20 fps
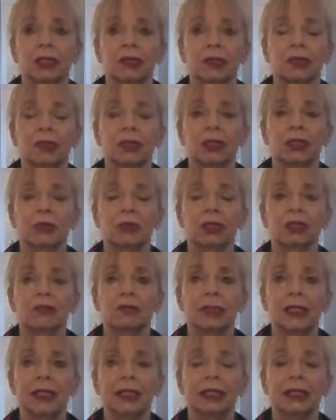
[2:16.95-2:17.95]
which would have
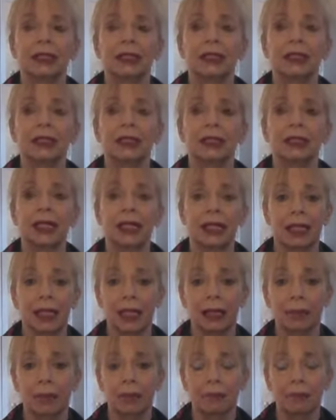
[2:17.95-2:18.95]
meant
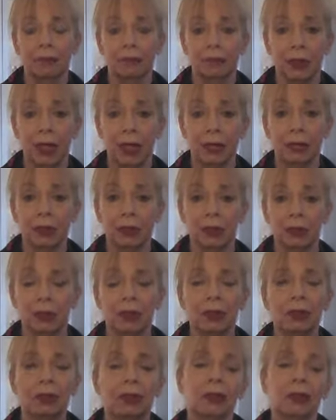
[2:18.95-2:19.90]
taking bone